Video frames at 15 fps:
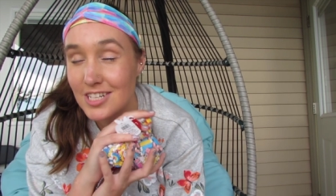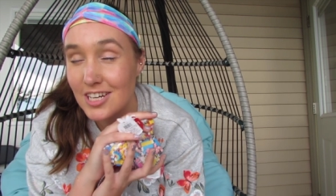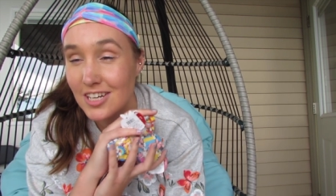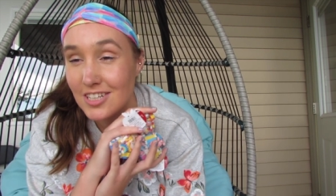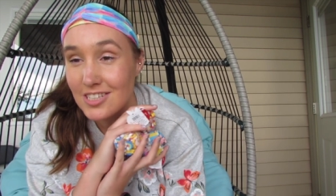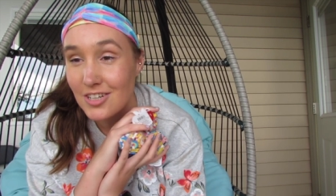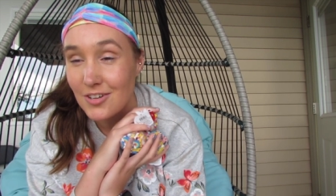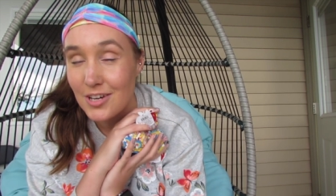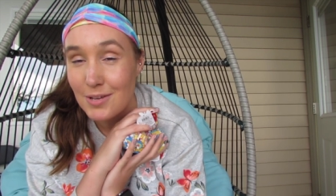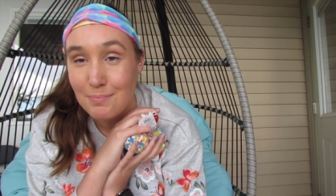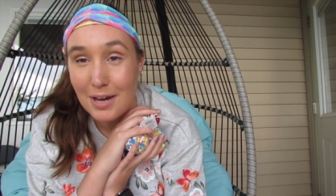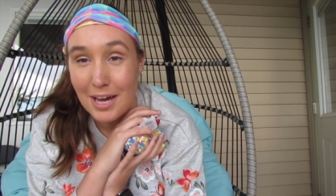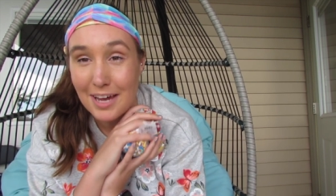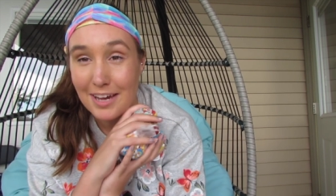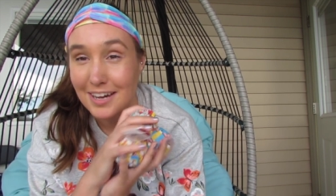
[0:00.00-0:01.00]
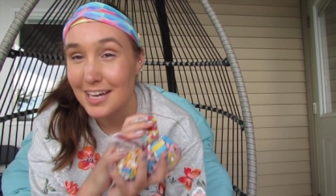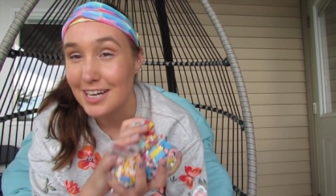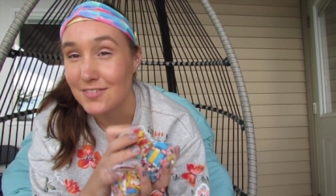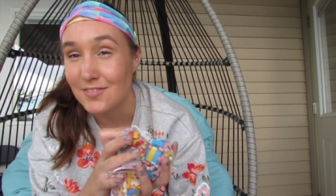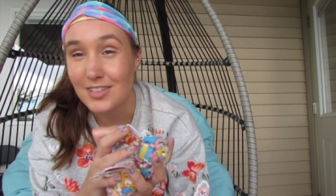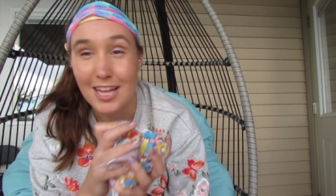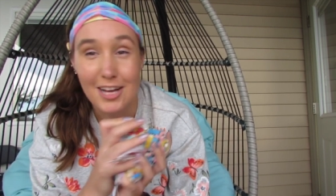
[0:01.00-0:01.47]
and also in my kind
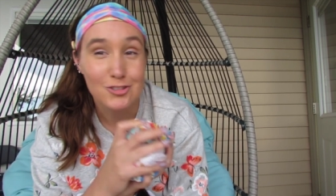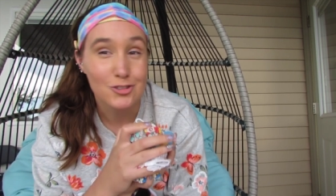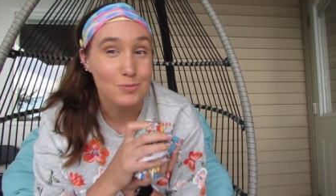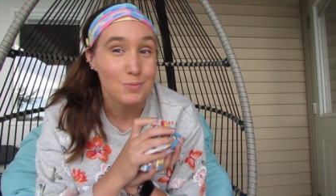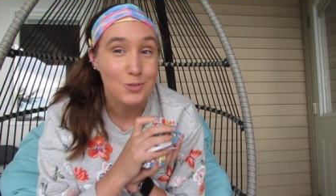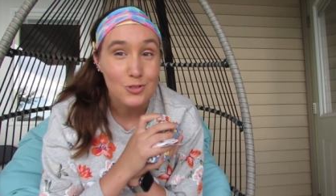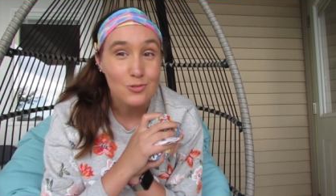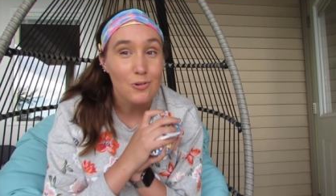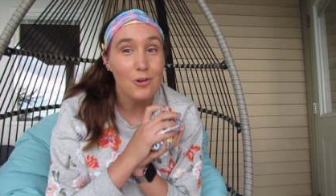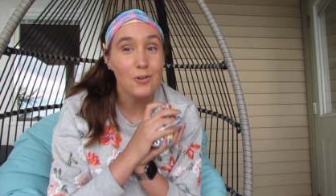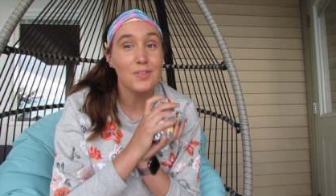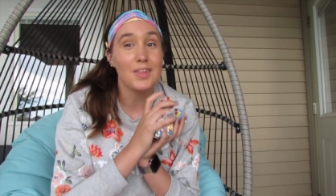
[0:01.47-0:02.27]
of classroom store.